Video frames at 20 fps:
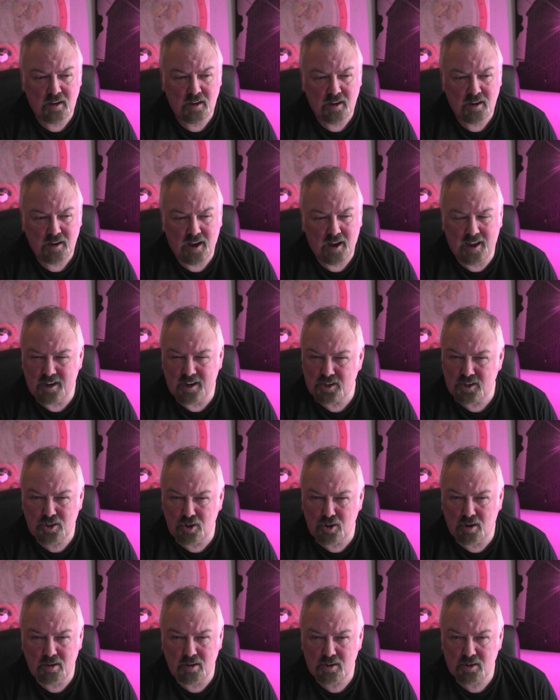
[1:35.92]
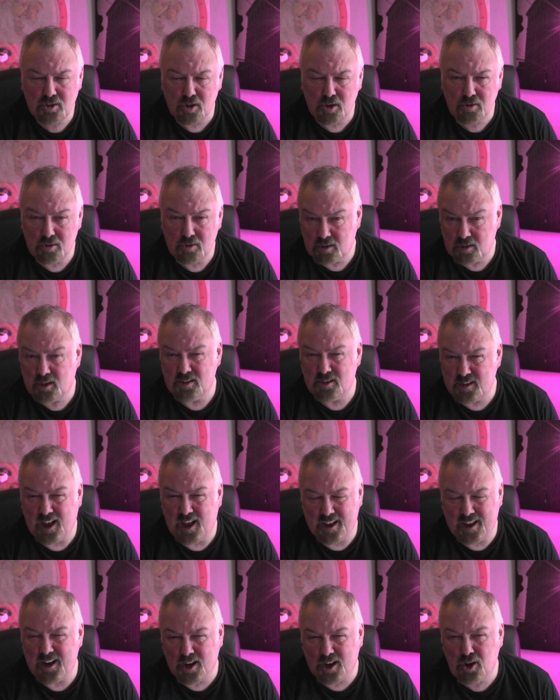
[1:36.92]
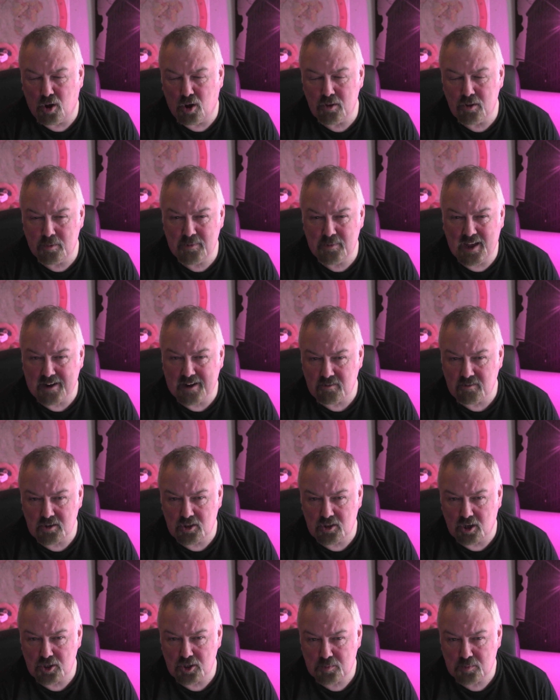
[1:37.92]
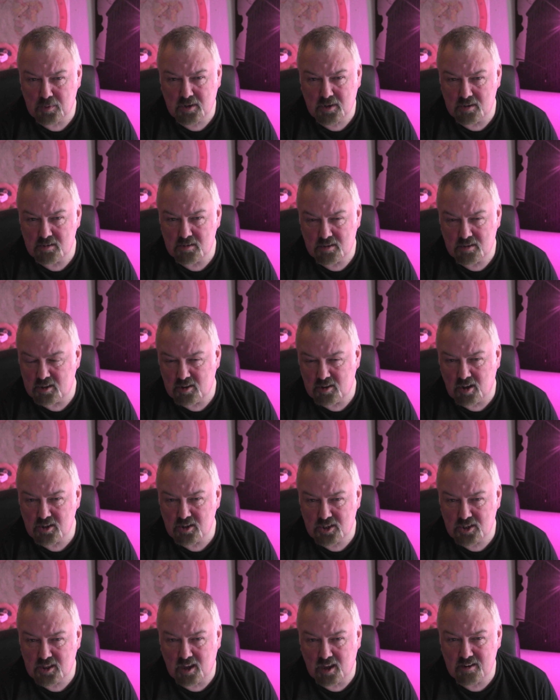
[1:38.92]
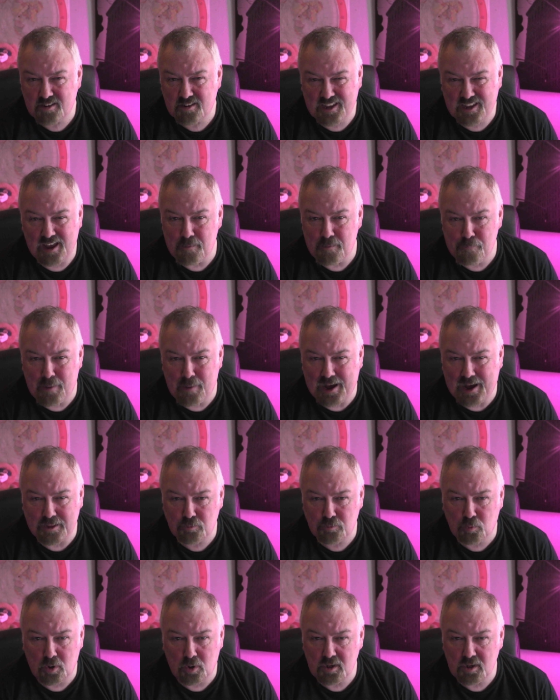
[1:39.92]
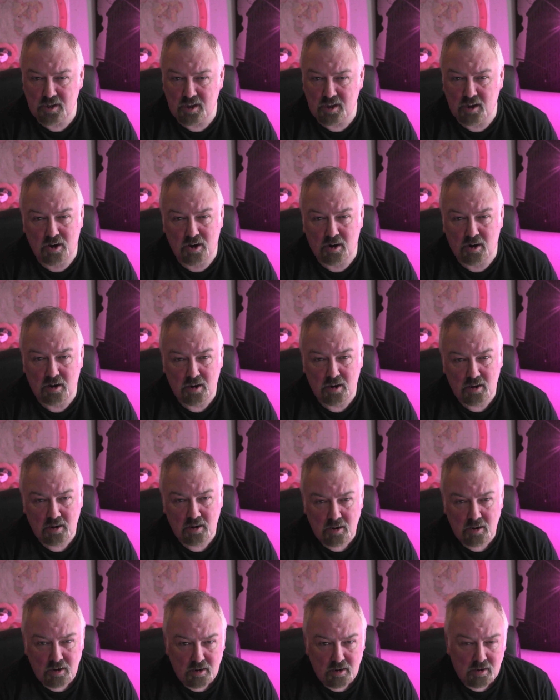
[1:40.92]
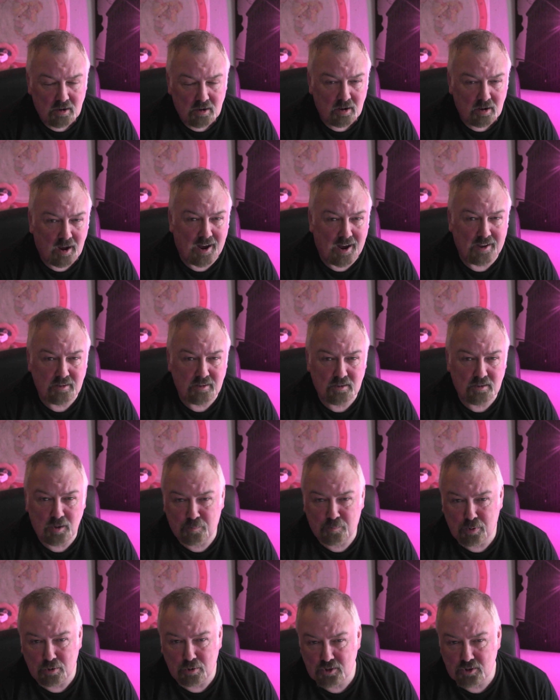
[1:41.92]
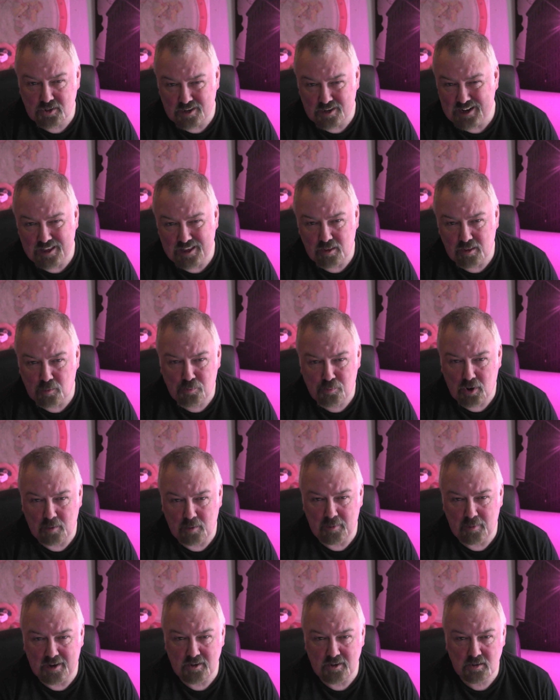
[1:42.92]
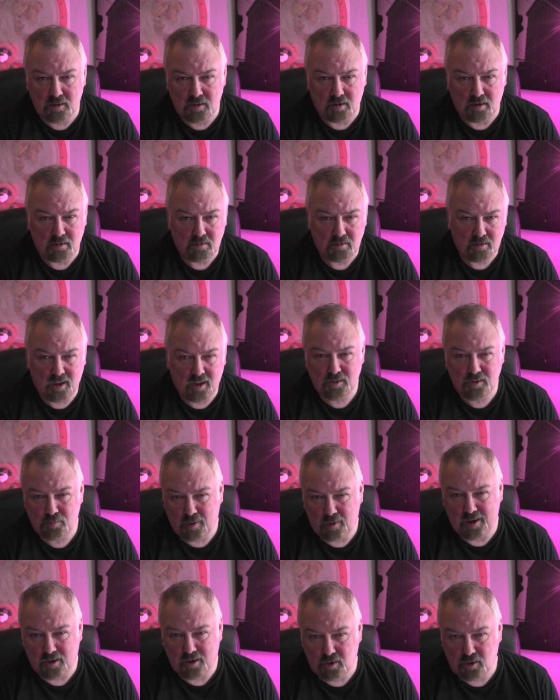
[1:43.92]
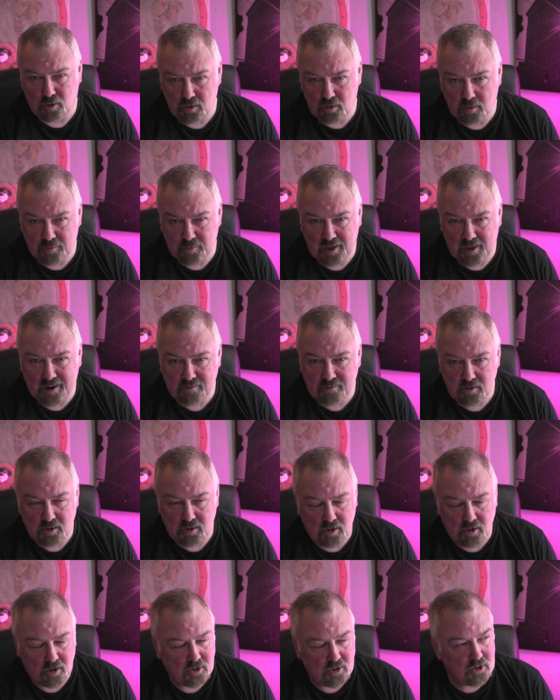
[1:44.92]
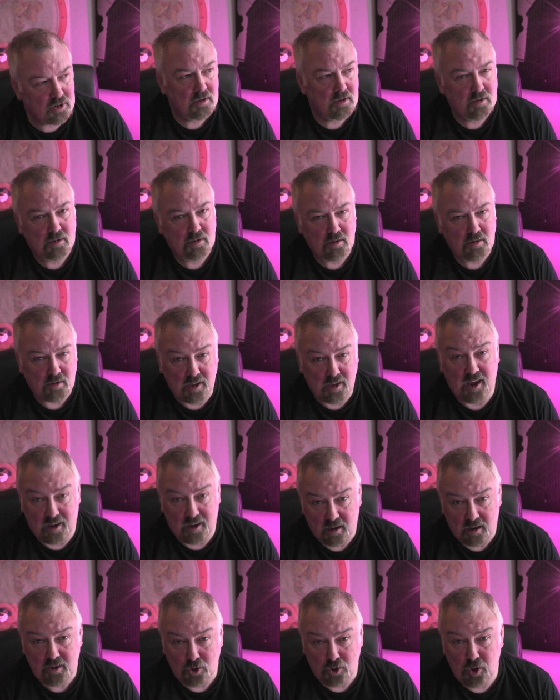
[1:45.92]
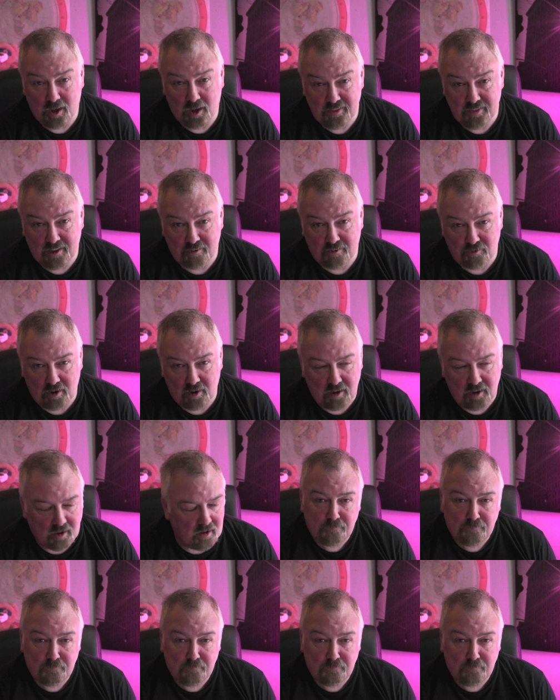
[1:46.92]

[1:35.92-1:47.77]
And it's not good. And I call them the angry Dutch because the Dutch did get mad one year and deposed and ate their prime minister. That's why I call them the angry Dutch. Yeah, you heard that right.